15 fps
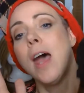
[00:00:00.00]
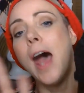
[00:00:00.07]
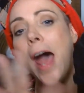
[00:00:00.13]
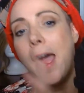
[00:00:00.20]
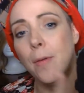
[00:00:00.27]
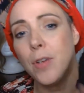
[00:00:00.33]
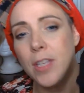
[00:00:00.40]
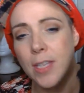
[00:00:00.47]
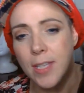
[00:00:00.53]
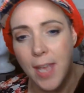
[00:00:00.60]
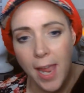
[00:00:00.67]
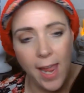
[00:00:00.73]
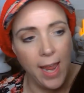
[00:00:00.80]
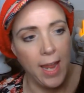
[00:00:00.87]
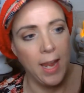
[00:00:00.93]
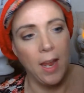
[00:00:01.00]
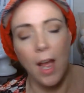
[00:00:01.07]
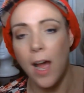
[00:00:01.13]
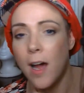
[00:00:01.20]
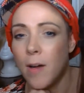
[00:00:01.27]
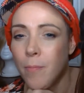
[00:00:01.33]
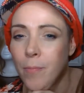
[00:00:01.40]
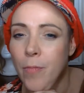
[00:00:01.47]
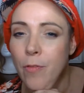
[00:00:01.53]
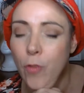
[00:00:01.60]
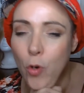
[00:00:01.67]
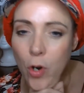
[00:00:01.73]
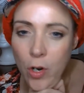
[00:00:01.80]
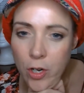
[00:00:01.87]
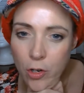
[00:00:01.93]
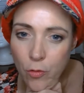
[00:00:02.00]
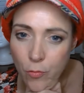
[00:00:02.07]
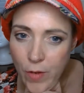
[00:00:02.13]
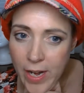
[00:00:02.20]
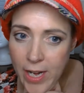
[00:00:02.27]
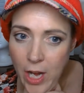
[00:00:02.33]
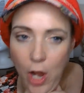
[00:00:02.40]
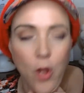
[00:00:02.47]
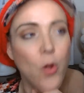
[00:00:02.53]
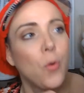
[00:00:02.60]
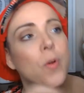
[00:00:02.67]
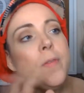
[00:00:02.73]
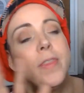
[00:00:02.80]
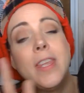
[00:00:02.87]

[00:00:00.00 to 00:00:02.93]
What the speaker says: I would say for Noriko,